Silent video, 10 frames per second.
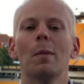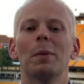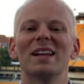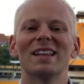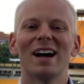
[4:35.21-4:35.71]

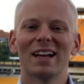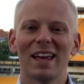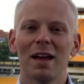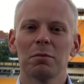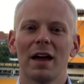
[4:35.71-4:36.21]
But at a
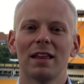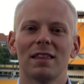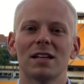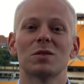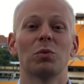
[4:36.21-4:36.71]
game like
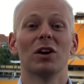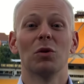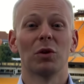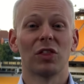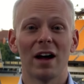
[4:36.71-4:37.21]
this, where
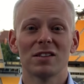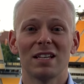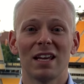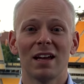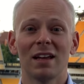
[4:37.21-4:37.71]
you're without
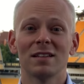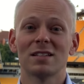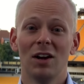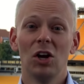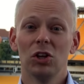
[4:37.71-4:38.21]
T.
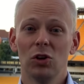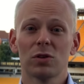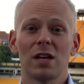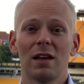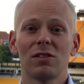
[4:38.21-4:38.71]
Higgins,
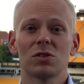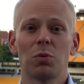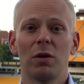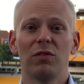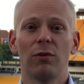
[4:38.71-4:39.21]
you'll take the
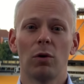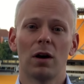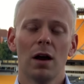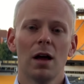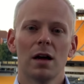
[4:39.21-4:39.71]

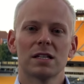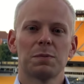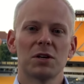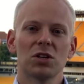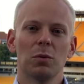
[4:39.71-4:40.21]
24,
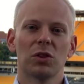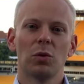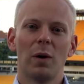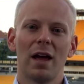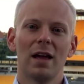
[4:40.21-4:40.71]
especially with
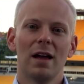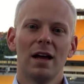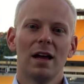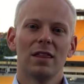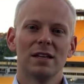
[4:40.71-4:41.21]
the way
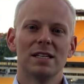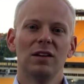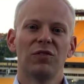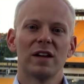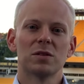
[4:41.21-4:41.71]
the
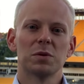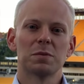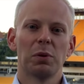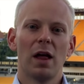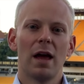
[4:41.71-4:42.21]
defense was
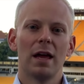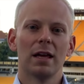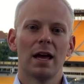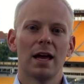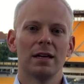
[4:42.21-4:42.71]

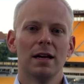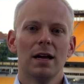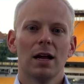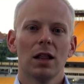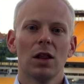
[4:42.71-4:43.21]
playing. And
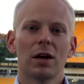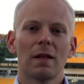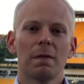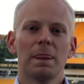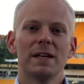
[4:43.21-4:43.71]
look,
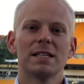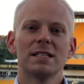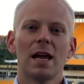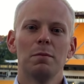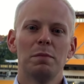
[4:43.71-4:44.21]
this
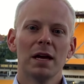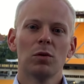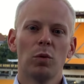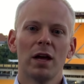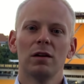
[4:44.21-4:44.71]
is a
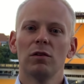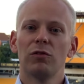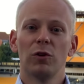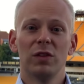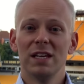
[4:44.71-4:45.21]
big win
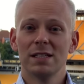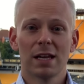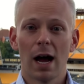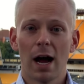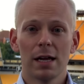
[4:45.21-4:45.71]
for these
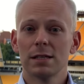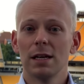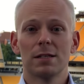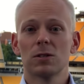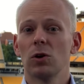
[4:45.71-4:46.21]
guys.
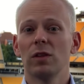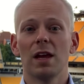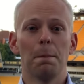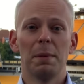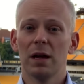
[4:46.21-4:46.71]
It's
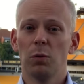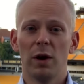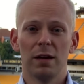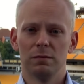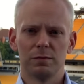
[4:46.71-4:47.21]
certainly a big
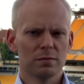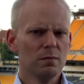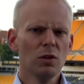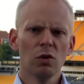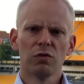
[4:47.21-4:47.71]
win
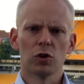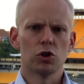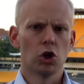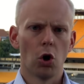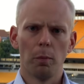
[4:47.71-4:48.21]
for
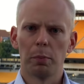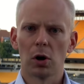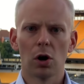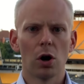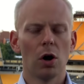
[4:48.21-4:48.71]
Joe
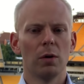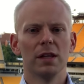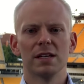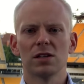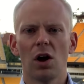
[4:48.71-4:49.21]
Burrow
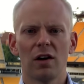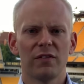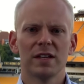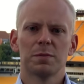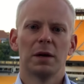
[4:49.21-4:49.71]
and this
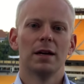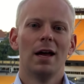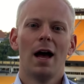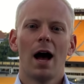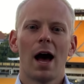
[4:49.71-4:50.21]
offense. But
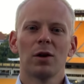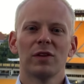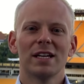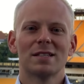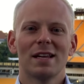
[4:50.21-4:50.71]
I don't
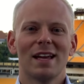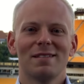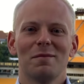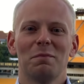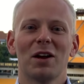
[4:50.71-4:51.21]
think it's
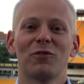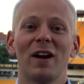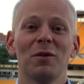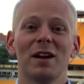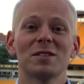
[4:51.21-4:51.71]
bigger for
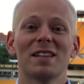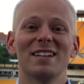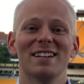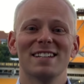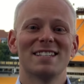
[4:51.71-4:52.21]
anyone else
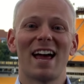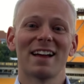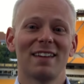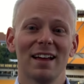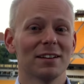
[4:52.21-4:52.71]
than
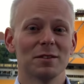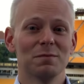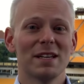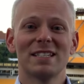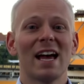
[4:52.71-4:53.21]
Zach Taylor.
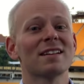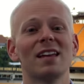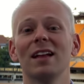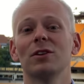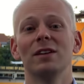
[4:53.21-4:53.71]
Zach
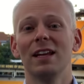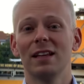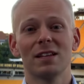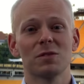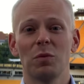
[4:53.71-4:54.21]
Taylor
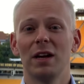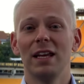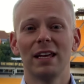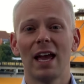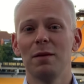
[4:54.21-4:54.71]
needed this win.
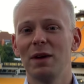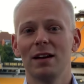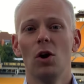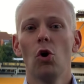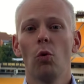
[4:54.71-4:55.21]
He came
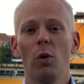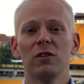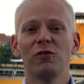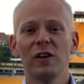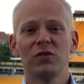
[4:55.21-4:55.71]
in
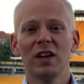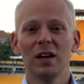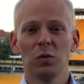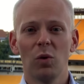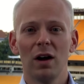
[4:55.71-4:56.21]

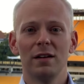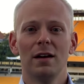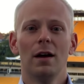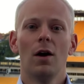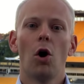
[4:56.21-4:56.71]
115-1,
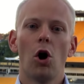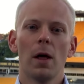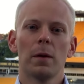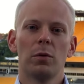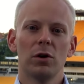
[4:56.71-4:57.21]

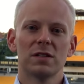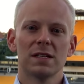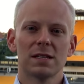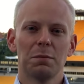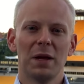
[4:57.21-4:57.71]
on the road
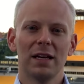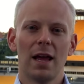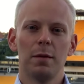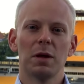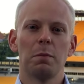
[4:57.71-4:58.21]
since being
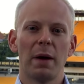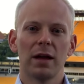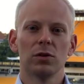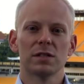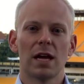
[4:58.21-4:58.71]
named
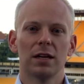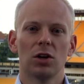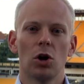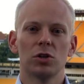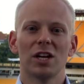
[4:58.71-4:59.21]
Bengals head
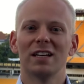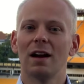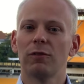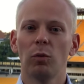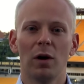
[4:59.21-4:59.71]
coach. Had
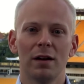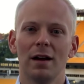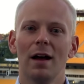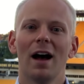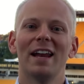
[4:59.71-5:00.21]
never
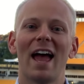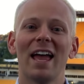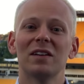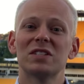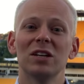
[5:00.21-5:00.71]
won an
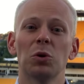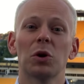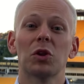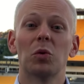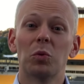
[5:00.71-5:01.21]
AFC
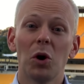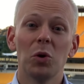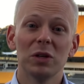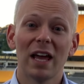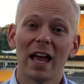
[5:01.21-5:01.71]
North
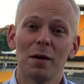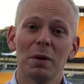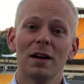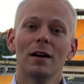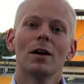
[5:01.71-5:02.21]
road game.